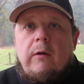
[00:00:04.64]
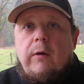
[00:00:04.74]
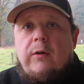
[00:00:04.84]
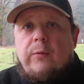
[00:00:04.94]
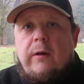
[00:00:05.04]

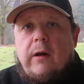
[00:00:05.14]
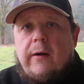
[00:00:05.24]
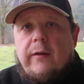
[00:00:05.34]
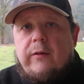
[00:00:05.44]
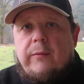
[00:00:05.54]
Greetings one and
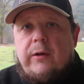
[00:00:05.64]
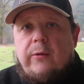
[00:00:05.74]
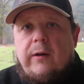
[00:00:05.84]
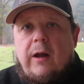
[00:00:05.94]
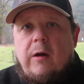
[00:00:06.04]
all, how's everyone
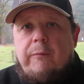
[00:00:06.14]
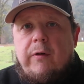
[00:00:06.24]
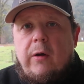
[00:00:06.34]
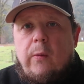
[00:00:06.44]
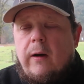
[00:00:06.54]
doing? I hope
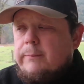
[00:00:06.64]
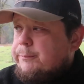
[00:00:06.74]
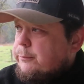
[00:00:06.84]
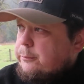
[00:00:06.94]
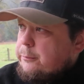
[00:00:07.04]
very well.
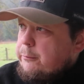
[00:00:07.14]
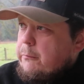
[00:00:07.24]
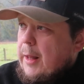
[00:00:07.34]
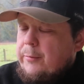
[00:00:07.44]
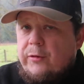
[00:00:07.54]

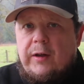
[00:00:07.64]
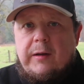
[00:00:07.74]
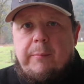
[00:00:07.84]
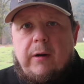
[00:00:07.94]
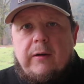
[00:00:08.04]
I'm just
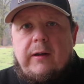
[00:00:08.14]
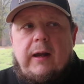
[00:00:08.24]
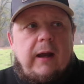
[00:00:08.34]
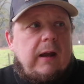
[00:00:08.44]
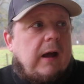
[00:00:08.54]
at the park
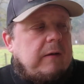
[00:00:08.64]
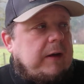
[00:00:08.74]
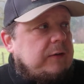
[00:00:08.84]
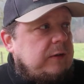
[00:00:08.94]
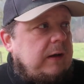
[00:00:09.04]
today. I've
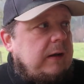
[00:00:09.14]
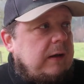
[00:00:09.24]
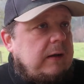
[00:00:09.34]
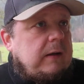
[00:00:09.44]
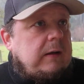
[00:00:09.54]
actually
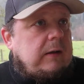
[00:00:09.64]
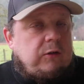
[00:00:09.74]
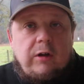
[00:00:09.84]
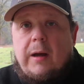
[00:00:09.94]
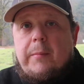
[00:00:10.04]

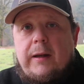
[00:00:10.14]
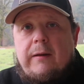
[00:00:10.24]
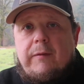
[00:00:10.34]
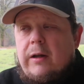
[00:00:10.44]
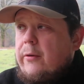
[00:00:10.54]
shot
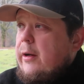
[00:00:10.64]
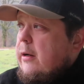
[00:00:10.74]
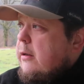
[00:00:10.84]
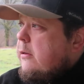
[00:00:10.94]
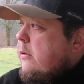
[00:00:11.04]
many a video
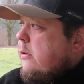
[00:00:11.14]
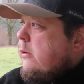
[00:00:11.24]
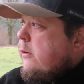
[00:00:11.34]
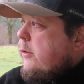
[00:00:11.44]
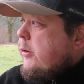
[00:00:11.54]
here.
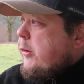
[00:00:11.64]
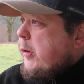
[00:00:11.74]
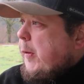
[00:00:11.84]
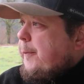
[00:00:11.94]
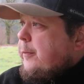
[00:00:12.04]

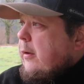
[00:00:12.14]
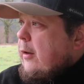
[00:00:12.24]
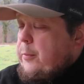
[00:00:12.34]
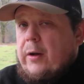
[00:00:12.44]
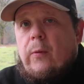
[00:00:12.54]

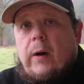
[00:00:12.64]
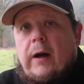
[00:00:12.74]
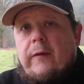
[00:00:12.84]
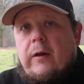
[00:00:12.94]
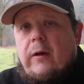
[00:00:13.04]
It's been a
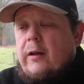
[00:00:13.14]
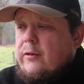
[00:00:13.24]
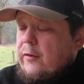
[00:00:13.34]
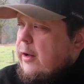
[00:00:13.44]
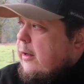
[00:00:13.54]
while though, I
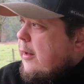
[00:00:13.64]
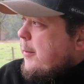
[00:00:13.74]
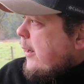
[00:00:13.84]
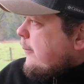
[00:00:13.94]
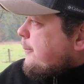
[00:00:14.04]
just thought I'd
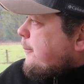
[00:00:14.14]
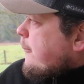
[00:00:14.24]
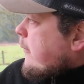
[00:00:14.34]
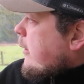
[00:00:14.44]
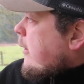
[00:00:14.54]
come out,
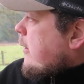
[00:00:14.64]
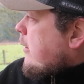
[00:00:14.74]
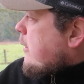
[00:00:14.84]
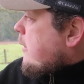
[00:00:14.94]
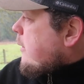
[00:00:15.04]

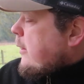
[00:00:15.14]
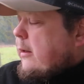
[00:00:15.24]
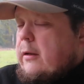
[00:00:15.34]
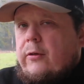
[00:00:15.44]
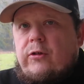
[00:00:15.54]

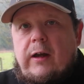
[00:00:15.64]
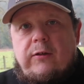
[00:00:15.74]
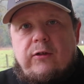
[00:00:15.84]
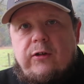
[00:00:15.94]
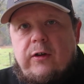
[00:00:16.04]
a little
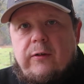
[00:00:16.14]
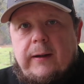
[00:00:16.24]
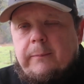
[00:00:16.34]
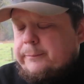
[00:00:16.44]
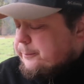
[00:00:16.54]
change of scenery.